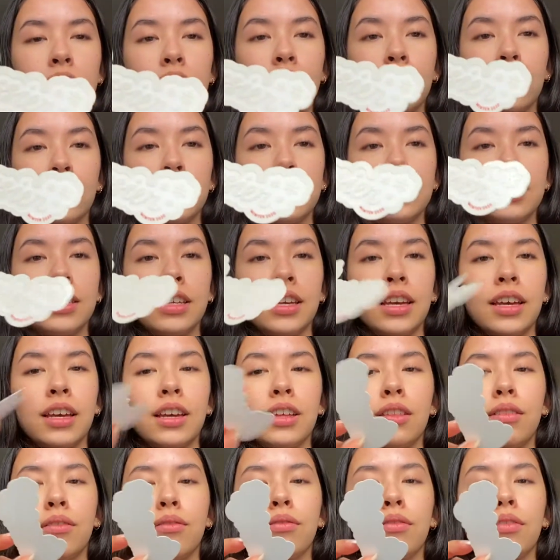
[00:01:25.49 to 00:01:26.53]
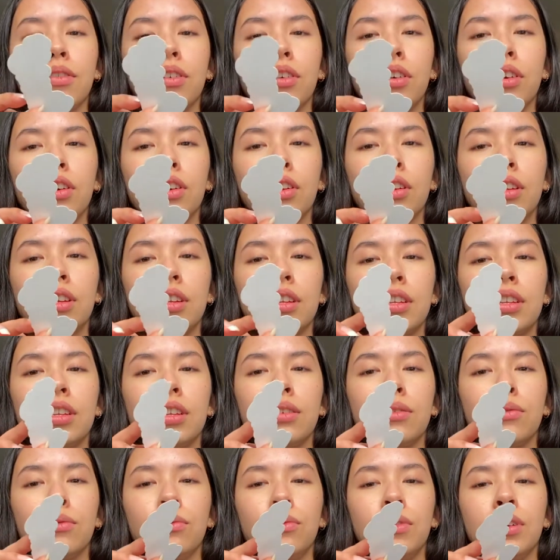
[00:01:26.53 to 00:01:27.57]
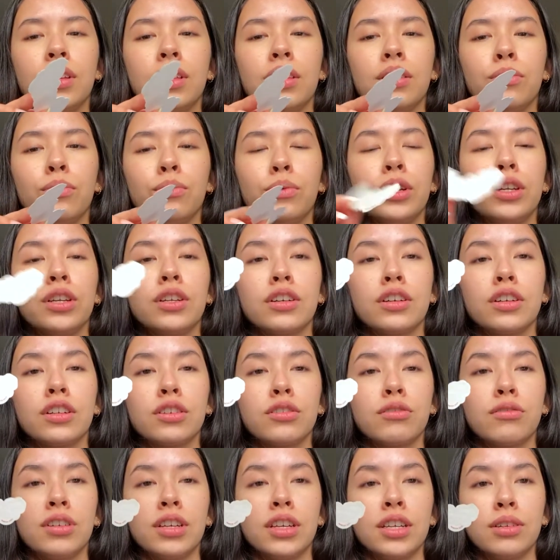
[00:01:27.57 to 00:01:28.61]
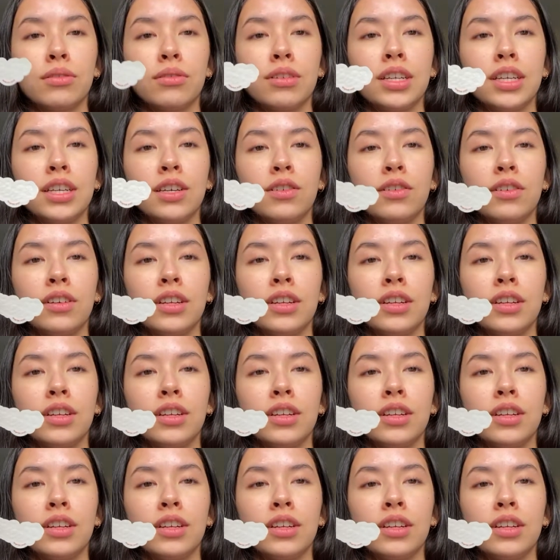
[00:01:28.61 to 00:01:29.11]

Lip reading: Glossier on the front with winter 2020 on